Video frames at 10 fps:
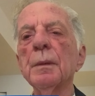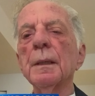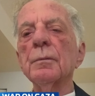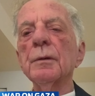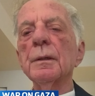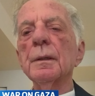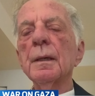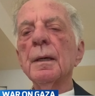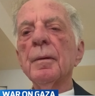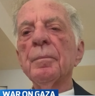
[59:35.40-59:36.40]
or Ben-Gvir.
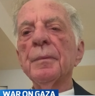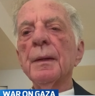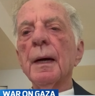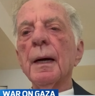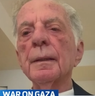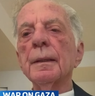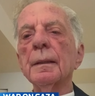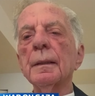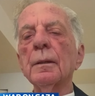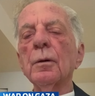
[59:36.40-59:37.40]
I
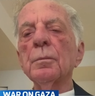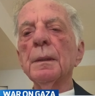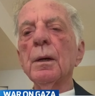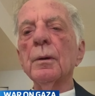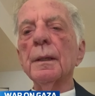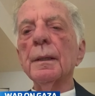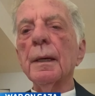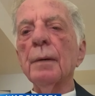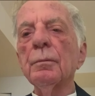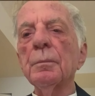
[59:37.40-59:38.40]
think they don't belong in a
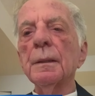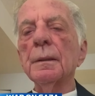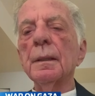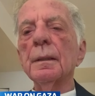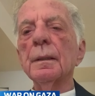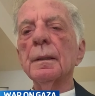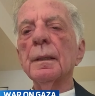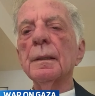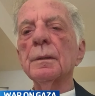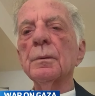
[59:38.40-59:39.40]
government in
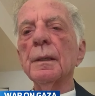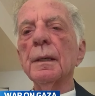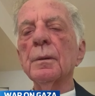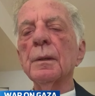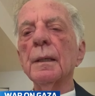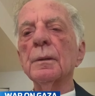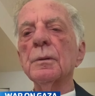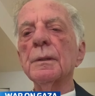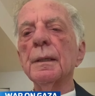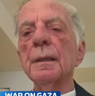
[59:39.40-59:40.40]
Israel. I would like
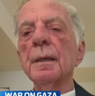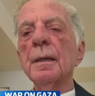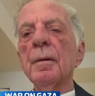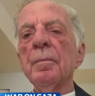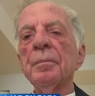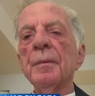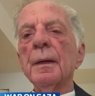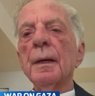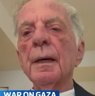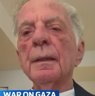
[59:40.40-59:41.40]
to see
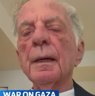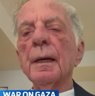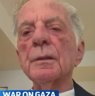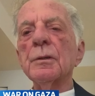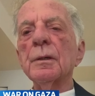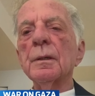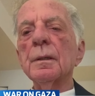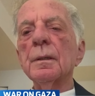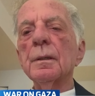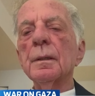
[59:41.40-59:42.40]
an
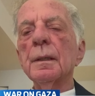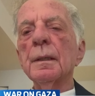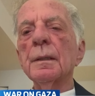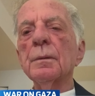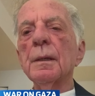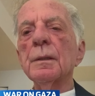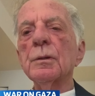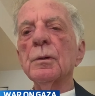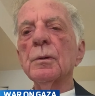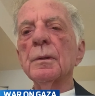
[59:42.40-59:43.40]
election in Israel
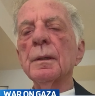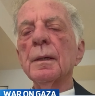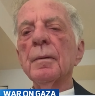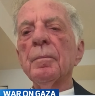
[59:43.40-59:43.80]
soon